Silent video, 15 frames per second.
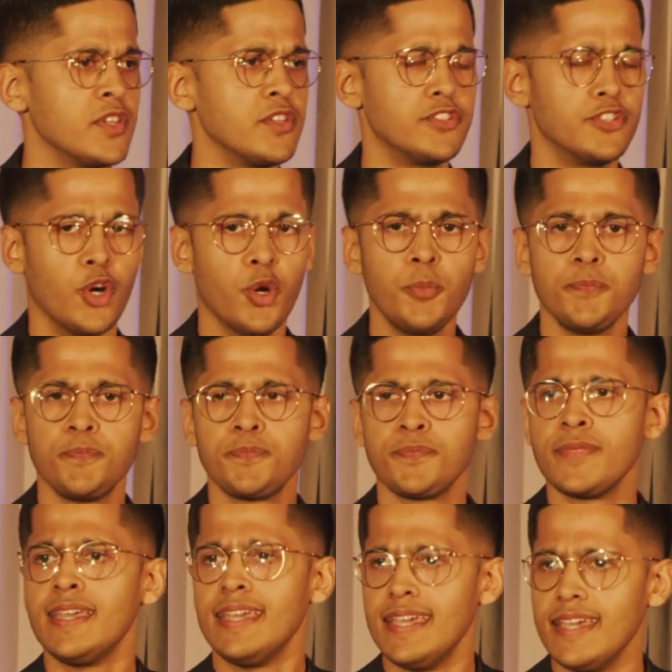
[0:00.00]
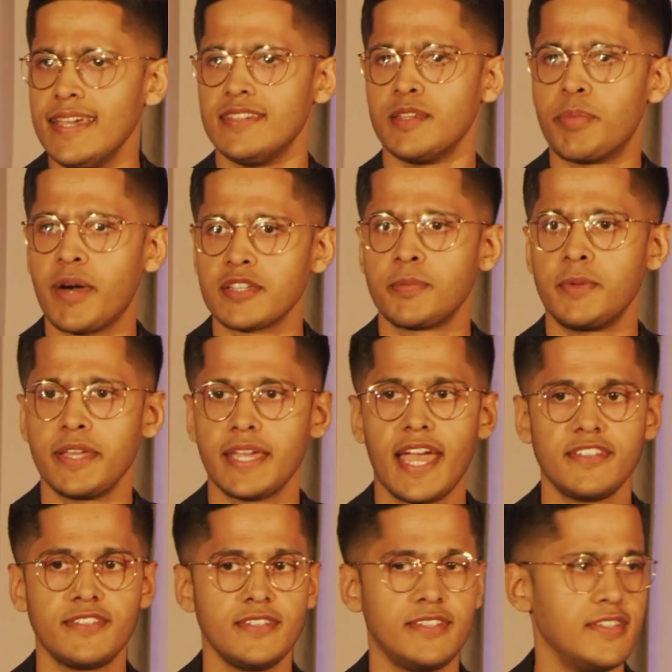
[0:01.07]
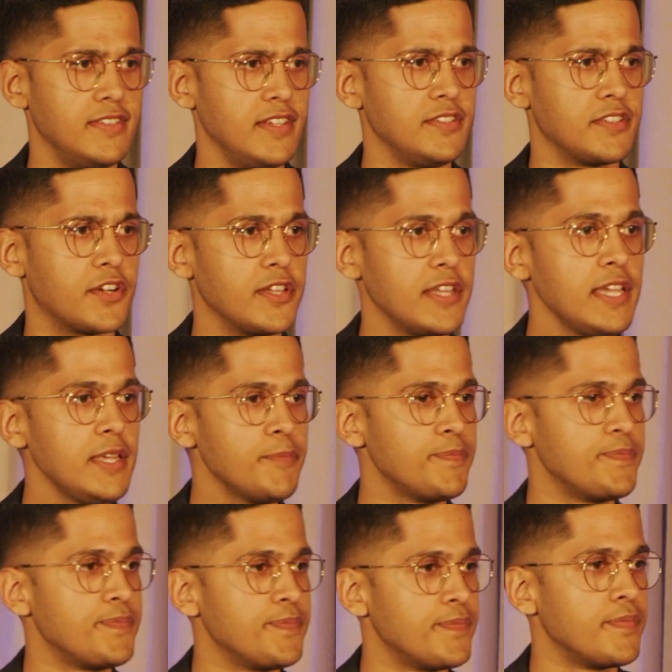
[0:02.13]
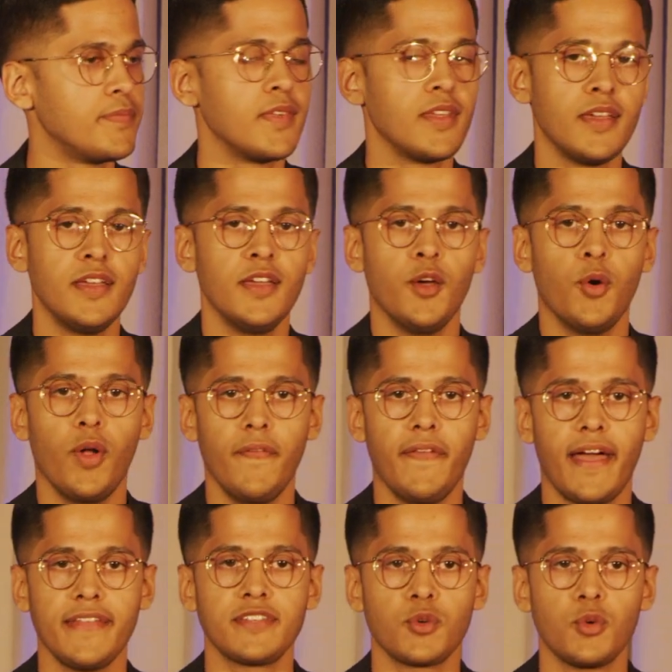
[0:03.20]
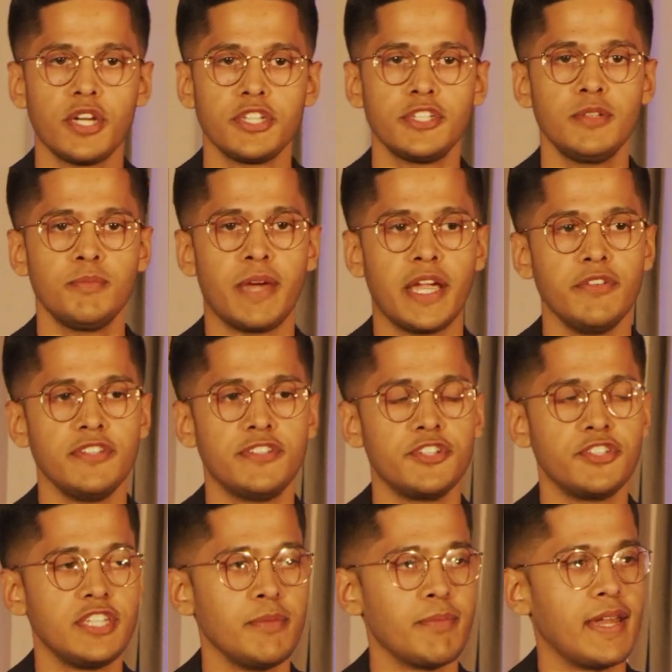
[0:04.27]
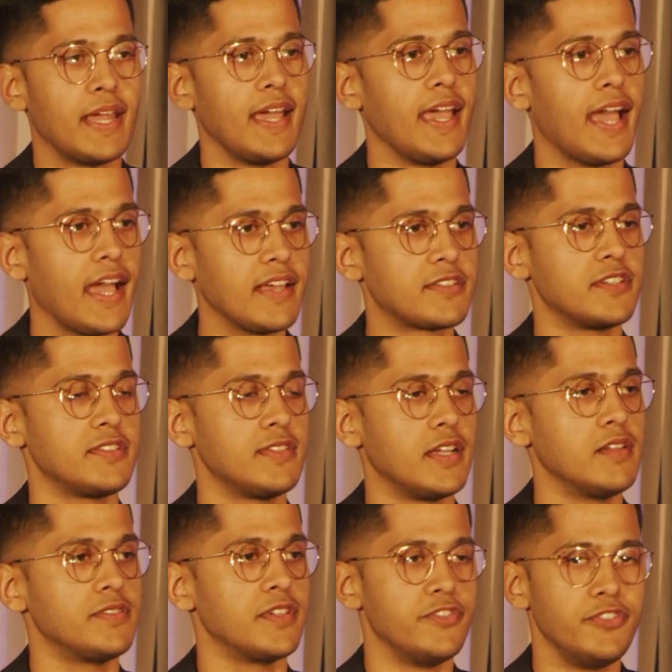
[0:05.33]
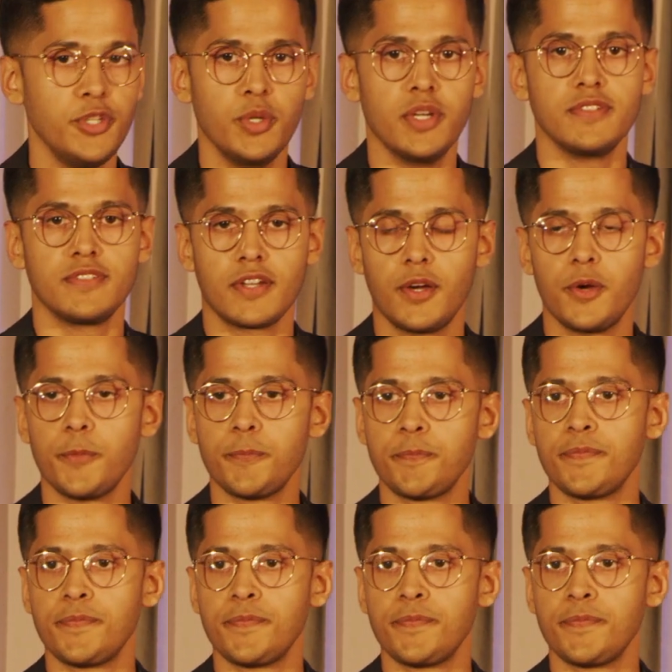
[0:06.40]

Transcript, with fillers: So, is it possible to catch this disease early? Well, that's a question my research team and I asked ourselves a few years ago.